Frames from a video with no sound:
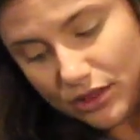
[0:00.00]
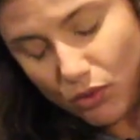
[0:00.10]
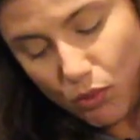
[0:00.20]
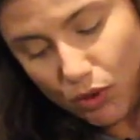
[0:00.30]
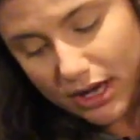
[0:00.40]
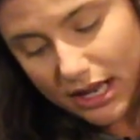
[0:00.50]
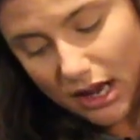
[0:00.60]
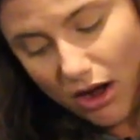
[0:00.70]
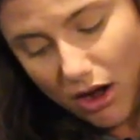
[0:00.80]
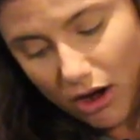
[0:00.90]
the working
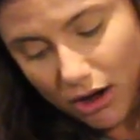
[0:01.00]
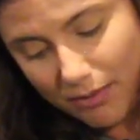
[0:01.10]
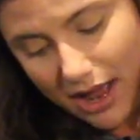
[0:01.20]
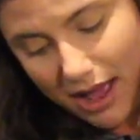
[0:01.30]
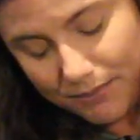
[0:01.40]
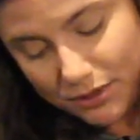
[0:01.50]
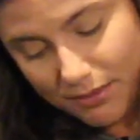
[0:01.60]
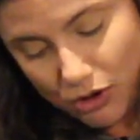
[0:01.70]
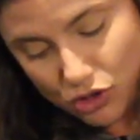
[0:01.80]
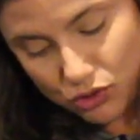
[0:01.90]
arm up to
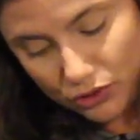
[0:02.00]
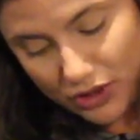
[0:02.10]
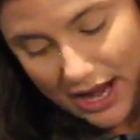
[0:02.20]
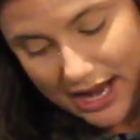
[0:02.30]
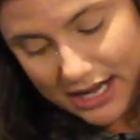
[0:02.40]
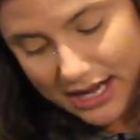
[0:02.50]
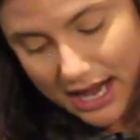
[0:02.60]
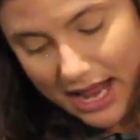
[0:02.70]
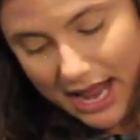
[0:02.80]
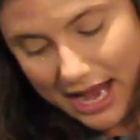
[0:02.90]
about shoulder height
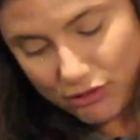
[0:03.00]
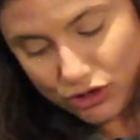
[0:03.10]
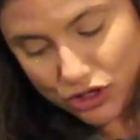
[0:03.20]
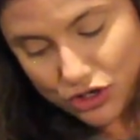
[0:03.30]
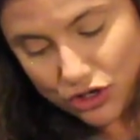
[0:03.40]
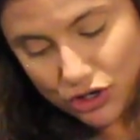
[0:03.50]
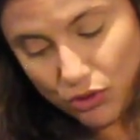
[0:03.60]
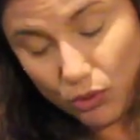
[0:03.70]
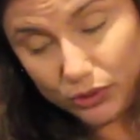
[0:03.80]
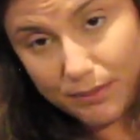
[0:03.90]
and return
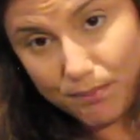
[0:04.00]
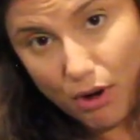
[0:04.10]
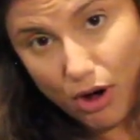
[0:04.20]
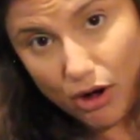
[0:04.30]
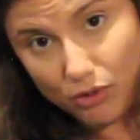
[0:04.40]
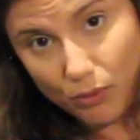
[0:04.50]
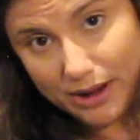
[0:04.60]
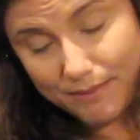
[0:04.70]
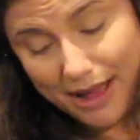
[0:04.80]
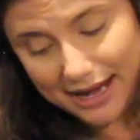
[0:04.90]
only part way
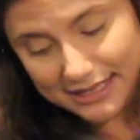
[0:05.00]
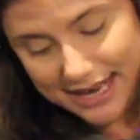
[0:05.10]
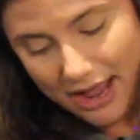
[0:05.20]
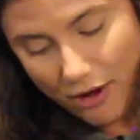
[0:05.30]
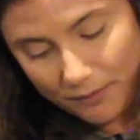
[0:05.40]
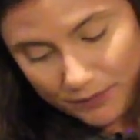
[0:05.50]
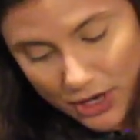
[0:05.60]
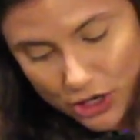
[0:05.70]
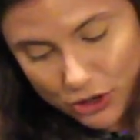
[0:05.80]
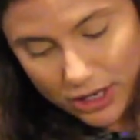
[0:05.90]
back down.
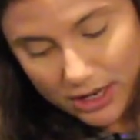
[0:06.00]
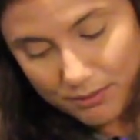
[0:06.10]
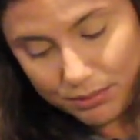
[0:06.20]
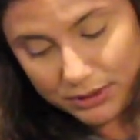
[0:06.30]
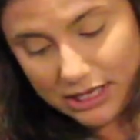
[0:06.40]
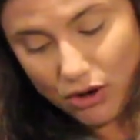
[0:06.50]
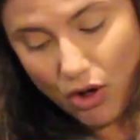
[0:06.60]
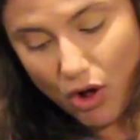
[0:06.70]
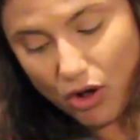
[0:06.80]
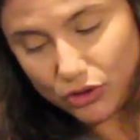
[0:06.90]
You're gonna complete
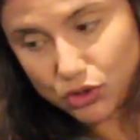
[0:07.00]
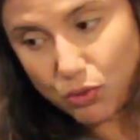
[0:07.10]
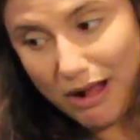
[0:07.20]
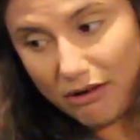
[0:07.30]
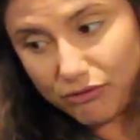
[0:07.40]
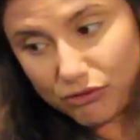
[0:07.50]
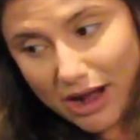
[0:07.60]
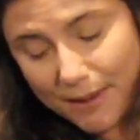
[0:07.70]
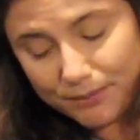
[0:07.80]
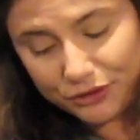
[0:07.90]
all 12
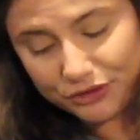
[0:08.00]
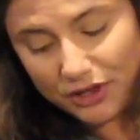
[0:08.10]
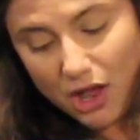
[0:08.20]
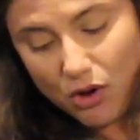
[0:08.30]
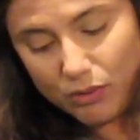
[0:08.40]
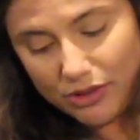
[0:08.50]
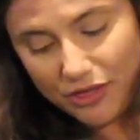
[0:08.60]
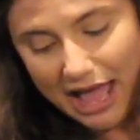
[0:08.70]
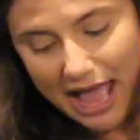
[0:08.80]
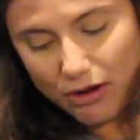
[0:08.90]
reps
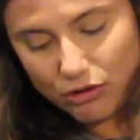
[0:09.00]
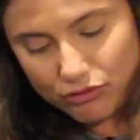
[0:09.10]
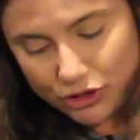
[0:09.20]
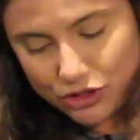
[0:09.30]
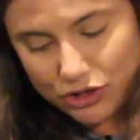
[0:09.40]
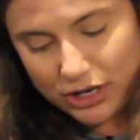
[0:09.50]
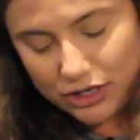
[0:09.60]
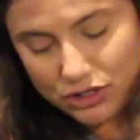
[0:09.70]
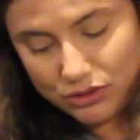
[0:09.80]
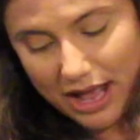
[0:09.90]
without returning
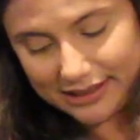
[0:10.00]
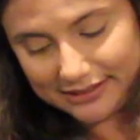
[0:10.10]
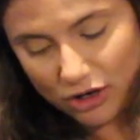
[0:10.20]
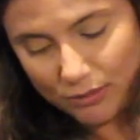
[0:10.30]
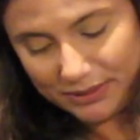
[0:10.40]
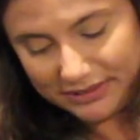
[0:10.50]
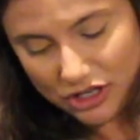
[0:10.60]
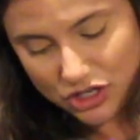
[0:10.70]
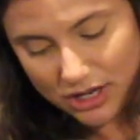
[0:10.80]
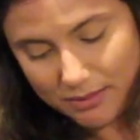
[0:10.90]
to that start
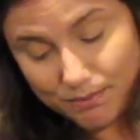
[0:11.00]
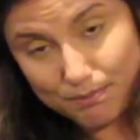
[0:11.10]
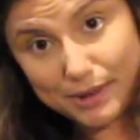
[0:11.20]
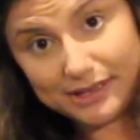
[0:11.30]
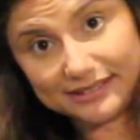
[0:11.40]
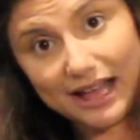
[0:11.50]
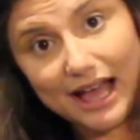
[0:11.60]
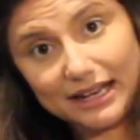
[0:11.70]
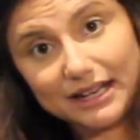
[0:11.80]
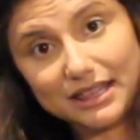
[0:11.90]
position
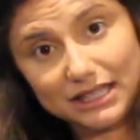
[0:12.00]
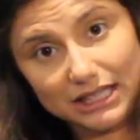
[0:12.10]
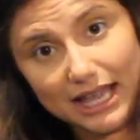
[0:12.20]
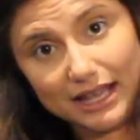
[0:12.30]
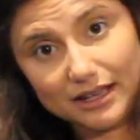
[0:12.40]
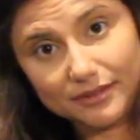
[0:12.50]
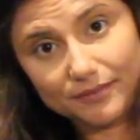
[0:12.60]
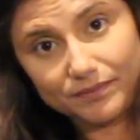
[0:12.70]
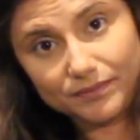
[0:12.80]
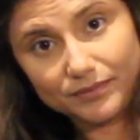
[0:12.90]
beside the leg.
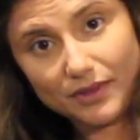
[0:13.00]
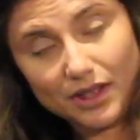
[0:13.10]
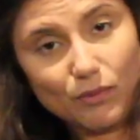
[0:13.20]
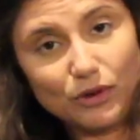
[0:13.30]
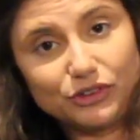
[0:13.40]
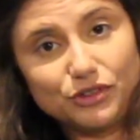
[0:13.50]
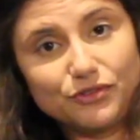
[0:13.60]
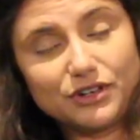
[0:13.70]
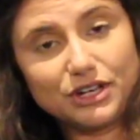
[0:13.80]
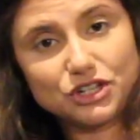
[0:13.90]
Once you've
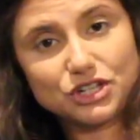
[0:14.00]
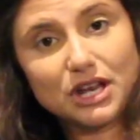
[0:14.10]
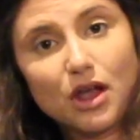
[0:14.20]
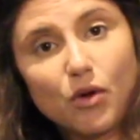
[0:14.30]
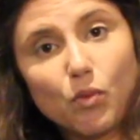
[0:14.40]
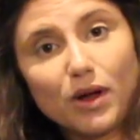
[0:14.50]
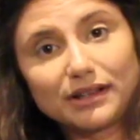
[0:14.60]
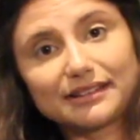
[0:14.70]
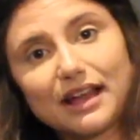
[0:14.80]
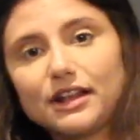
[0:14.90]
finished one
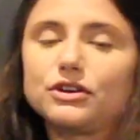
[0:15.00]
side, you're